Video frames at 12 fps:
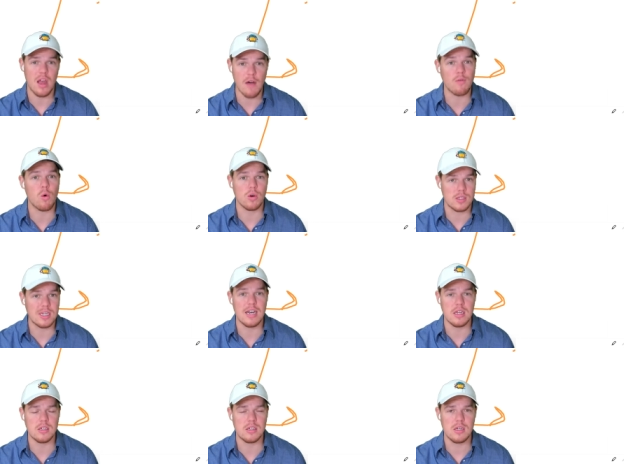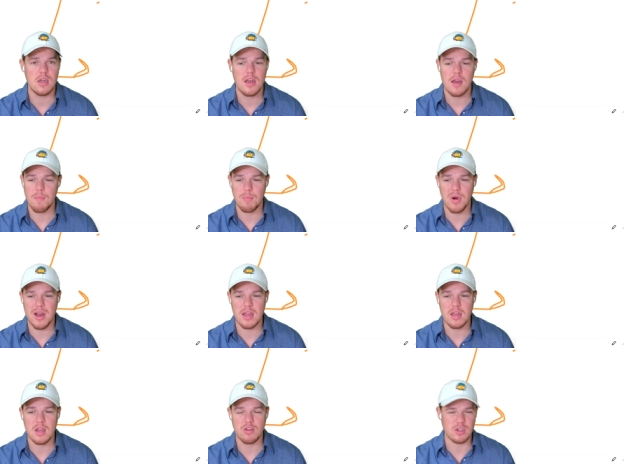Of course, it is,
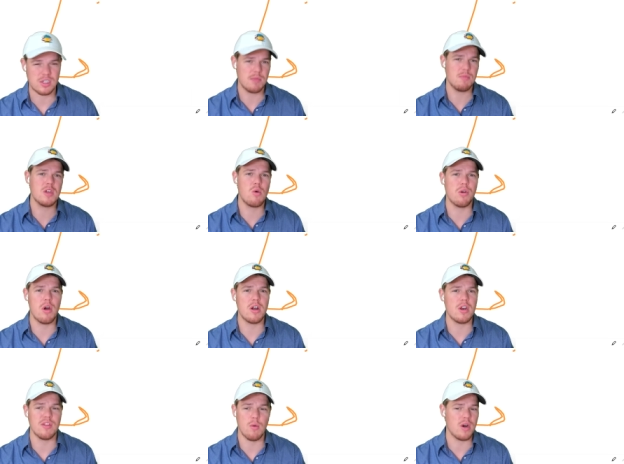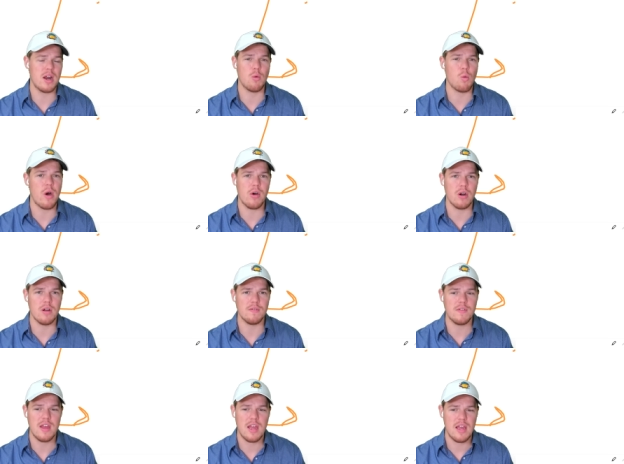but there's something going on here that we're not aware of
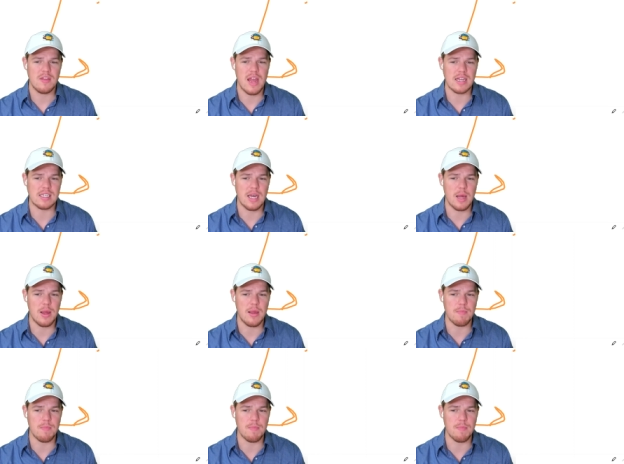that's uh,